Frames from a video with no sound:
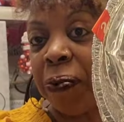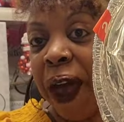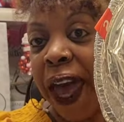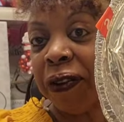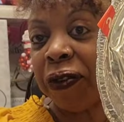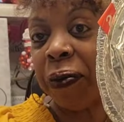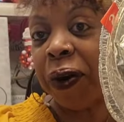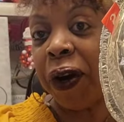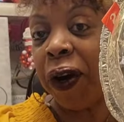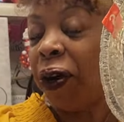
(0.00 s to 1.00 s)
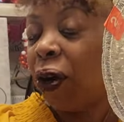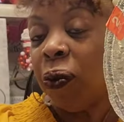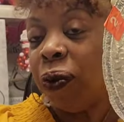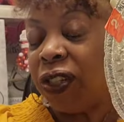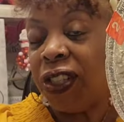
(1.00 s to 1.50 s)
back from her,
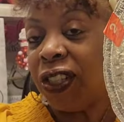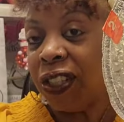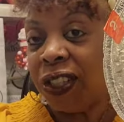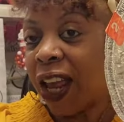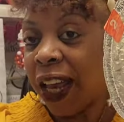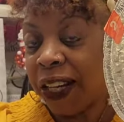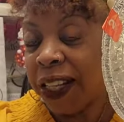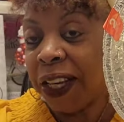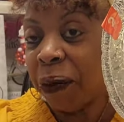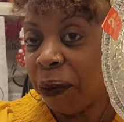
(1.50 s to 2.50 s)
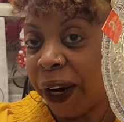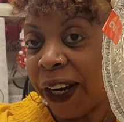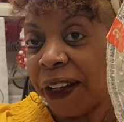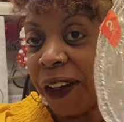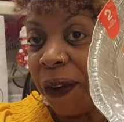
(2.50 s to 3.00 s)
which is not a deal
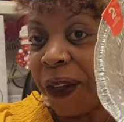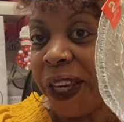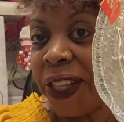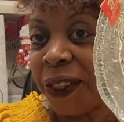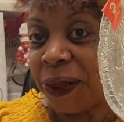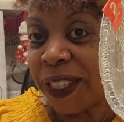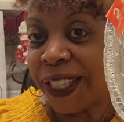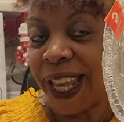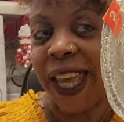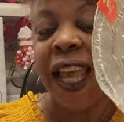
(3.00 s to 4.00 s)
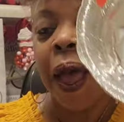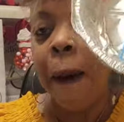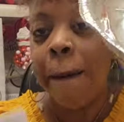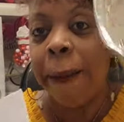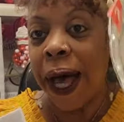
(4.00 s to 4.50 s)
breaker. Don't get it twisted.
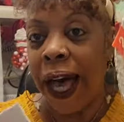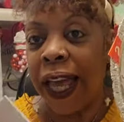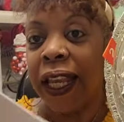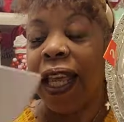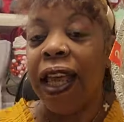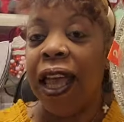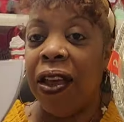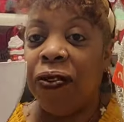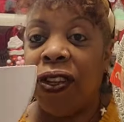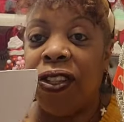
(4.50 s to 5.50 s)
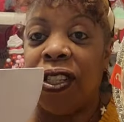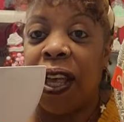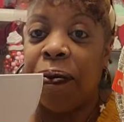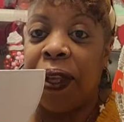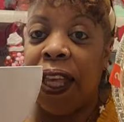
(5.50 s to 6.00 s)
But if there's
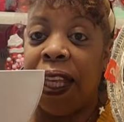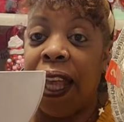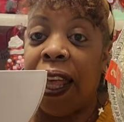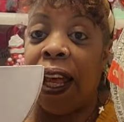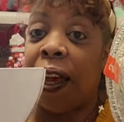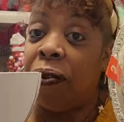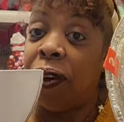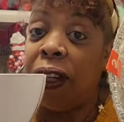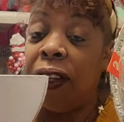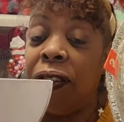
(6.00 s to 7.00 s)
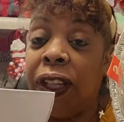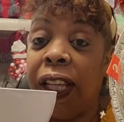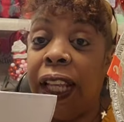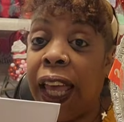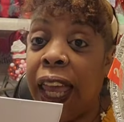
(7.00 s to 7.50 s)
something that I really,
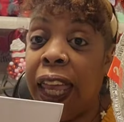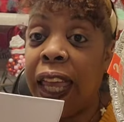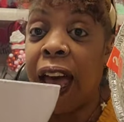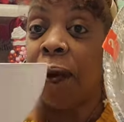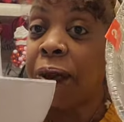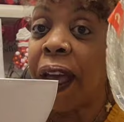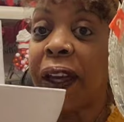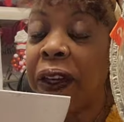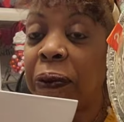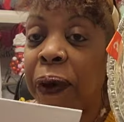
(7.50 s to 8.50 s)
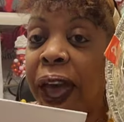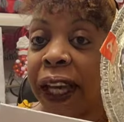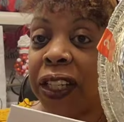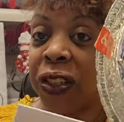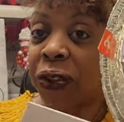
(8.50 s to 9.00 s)
really like, I'm not going to
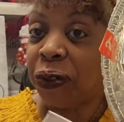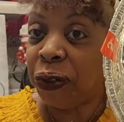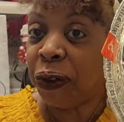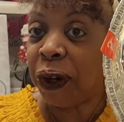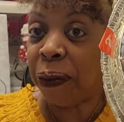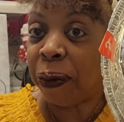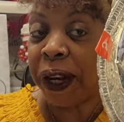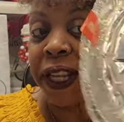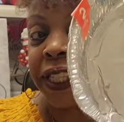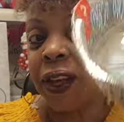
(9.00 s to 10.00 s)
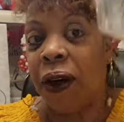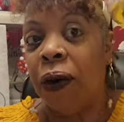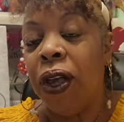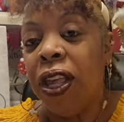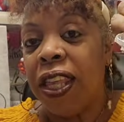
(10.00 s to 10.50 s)
package her food up in it.
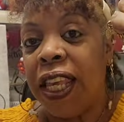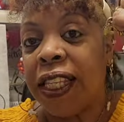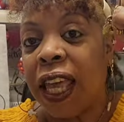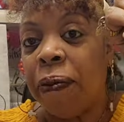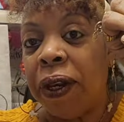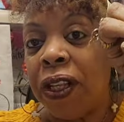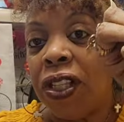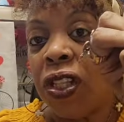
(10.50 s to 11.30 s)
So these come in a